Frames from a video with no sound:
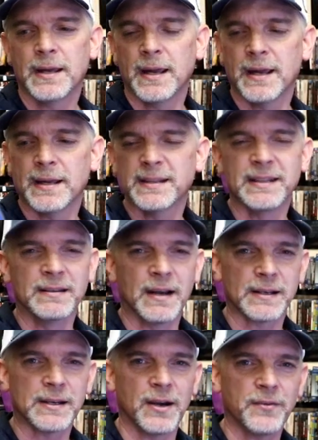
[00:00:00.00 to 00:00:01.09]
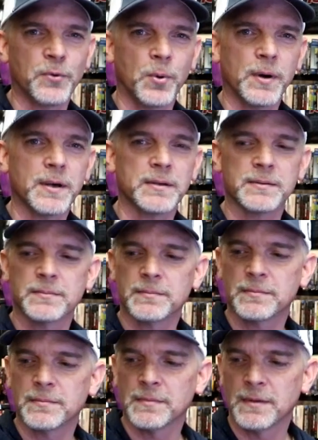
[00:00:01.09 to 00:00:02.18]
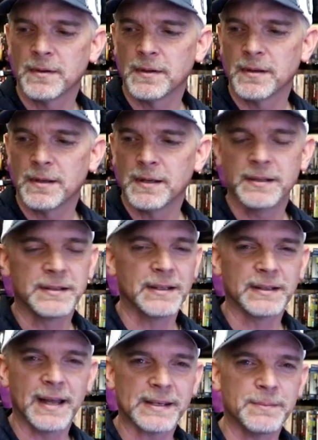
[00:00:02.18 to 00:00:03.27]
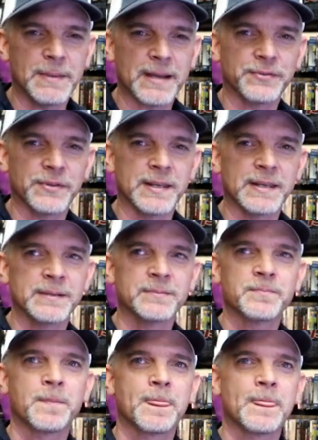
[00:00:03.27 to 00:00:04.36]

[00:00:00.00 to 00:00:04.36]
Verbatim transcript: and did not care for it. Didn't like it back then.